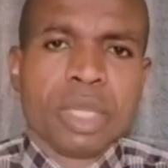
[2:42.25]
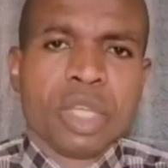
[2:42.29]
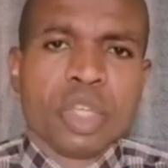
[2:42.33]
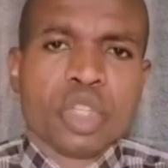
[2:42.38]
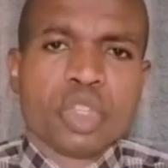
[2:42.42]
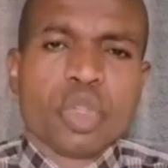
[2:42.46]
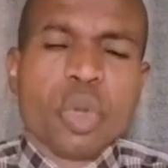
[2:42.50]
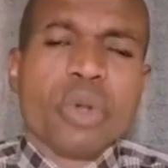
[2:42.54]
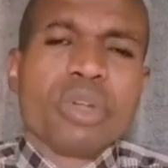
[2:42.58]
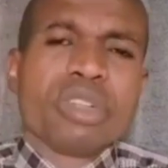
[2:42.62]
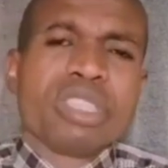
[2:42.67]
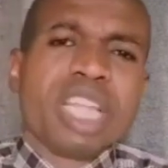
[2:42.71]

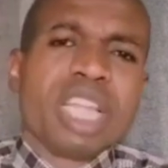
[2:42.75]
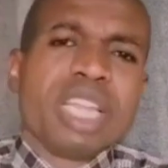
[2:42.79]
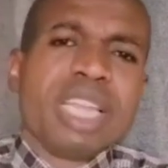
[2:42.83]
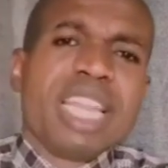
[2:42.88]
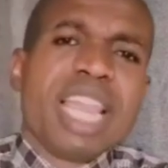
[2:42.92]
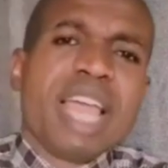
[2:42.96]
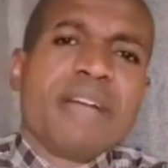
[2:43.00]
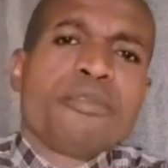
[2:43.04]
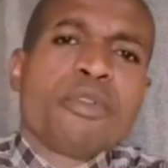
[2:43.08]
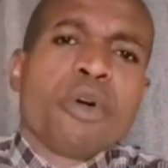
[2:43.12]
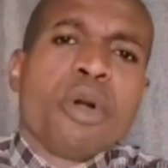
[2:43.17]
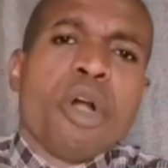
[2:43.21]
So the
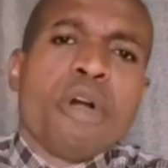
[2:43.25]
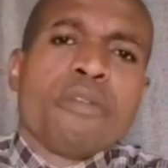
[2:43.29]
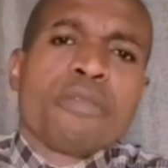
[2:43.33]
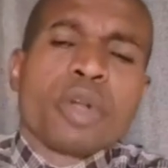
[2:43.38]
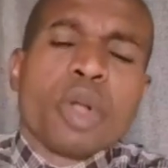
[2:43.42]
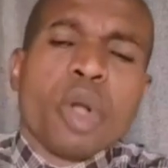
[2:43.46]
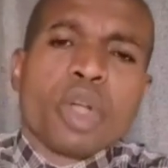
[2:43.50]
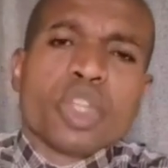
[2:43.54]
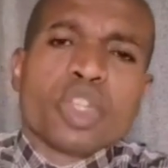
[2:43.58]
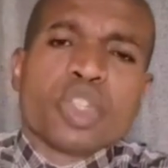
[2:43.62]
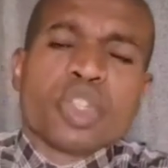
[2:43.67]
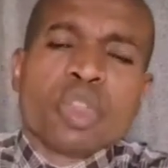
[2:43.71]
level of
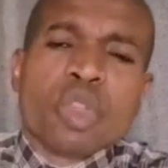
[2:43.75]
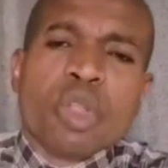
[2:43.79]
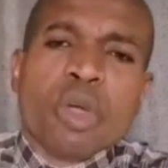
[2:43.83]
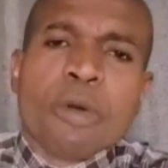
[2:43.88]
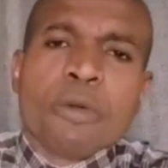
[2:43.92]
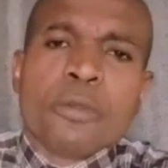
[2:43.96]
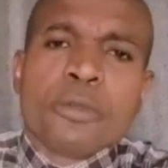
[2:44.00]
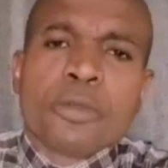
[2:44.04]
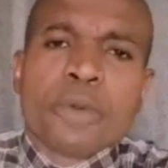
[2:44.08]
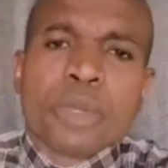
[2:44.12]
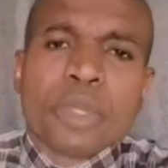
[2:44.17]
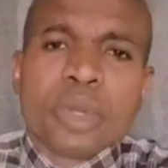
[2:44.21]
God's
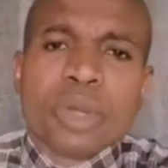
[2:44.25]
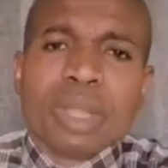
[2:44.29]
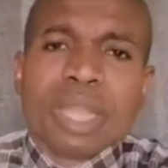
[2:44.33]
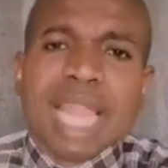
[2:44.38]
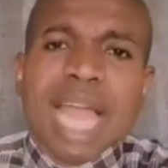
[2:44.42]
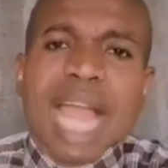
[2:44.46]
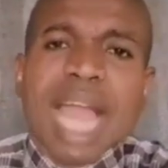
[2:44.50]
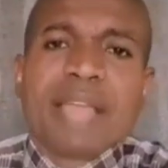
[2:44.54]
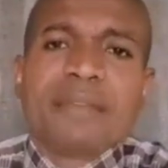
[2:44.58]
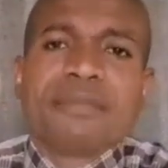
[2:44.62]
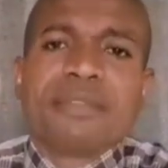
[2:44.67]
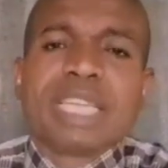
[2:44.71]
love for your
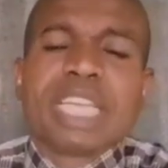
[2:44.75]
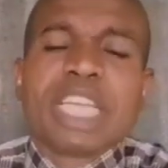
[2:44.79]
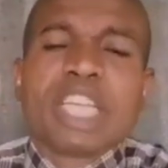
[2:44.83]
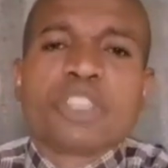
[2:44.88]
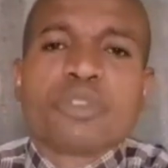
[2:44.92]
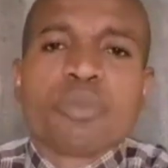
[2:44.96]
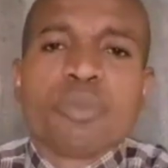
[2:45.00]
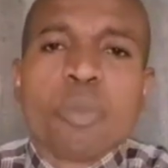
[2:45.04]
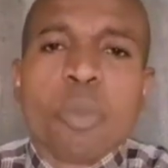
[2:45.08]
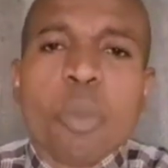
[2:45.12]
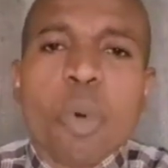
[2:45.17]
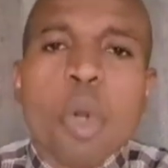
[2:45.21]
life
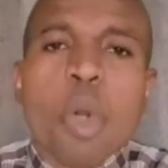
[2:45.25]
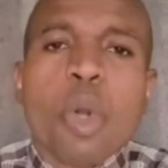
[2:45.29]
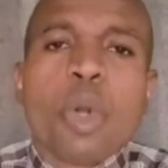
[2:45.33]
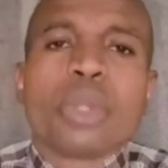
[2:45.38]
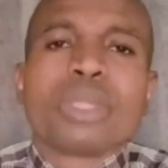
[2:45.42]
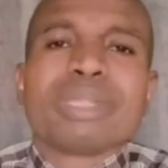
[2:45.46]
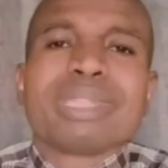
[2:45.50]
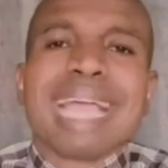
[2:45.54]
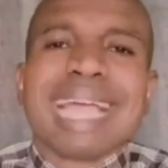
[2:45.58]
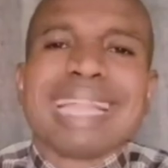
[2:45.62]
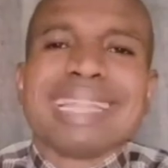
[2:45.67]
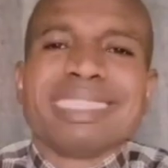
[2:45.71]
is
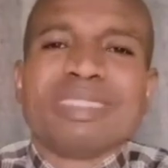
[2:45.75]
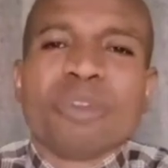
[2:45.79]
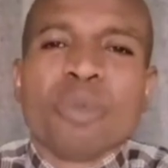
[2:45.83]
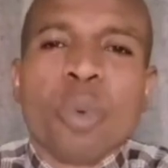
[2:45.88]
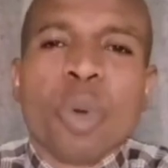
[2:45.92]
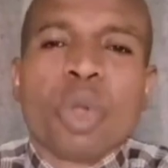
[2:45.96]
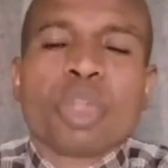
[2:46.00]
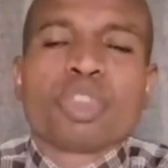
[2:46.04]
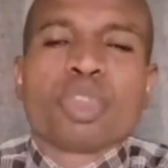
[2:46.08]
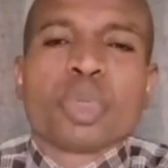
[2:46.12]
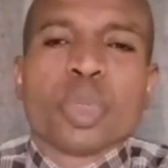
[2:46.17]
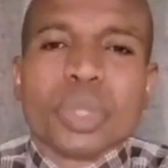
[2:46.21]
more than
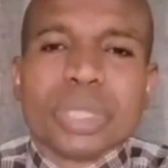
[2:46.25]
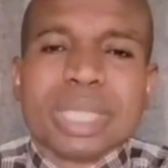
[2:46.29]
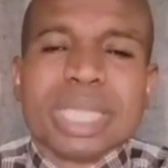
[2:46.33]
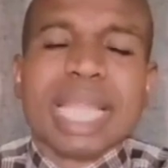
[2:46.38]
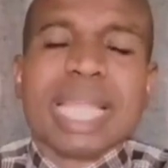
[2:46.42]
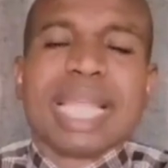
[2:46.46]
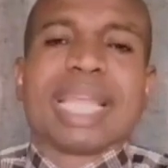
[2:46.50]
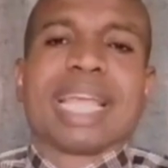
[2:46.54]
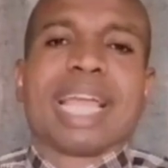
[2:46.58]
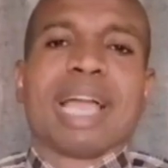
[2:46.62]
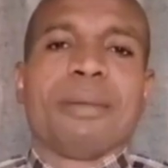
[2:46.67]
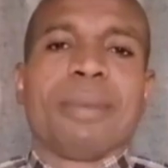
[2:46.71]
what you
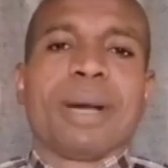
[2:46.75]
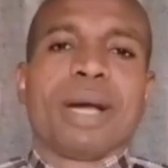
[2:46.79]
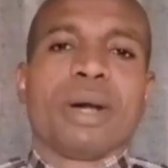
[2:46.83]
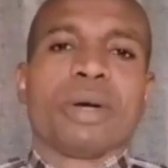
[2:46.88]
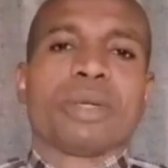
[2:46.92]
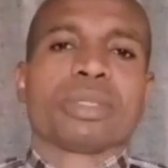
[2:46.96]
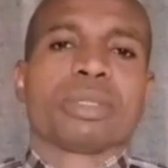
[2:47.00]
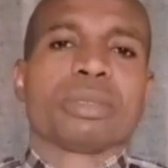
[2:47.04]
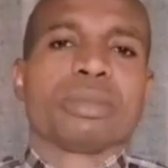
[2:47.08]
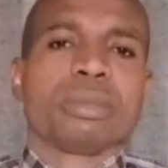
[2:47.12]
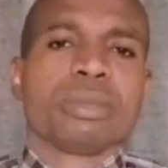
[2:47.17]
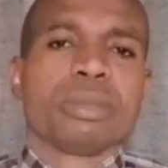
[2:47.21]
think
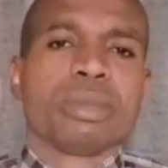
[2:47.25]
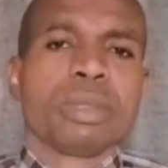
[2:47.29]
about.